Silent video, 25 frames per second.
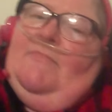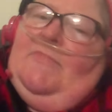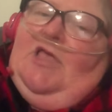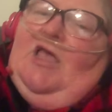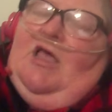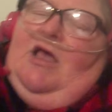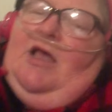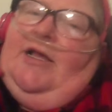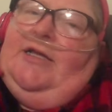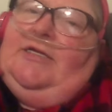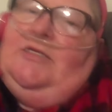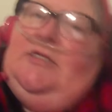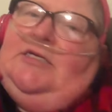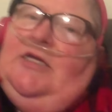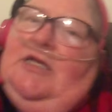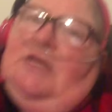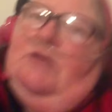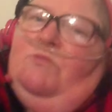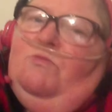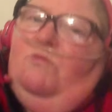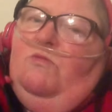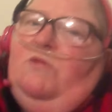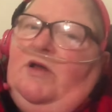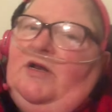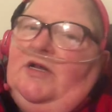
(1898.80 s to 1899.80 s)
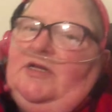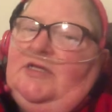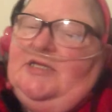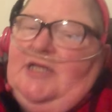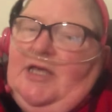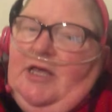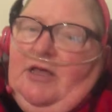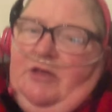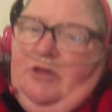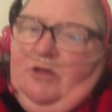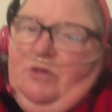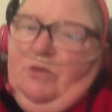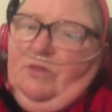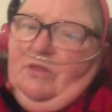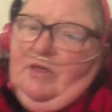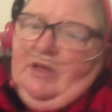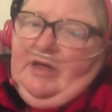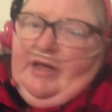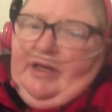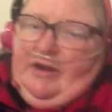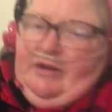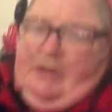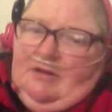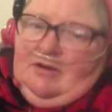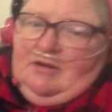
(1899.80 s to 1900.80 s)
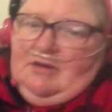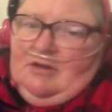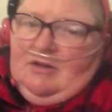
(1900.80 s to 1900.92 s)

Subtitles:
I didn't want to tell you then.